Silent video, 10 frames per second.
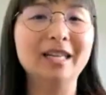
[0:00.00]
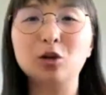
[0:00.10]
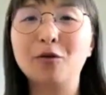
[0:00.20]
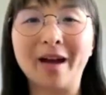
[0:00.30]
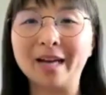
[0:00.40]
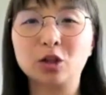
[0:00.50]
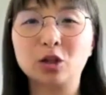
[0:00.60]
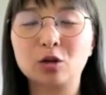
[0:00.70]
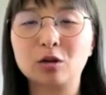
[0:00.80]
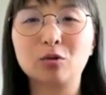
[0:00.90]
lead to
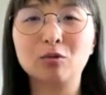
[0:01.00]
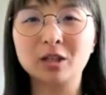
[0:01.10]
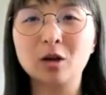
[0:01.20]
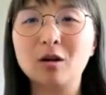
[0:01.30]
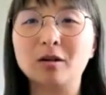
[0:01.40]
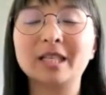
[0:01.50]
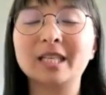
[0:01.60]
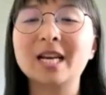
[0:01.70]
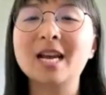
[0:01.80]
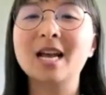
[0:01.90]
faster results.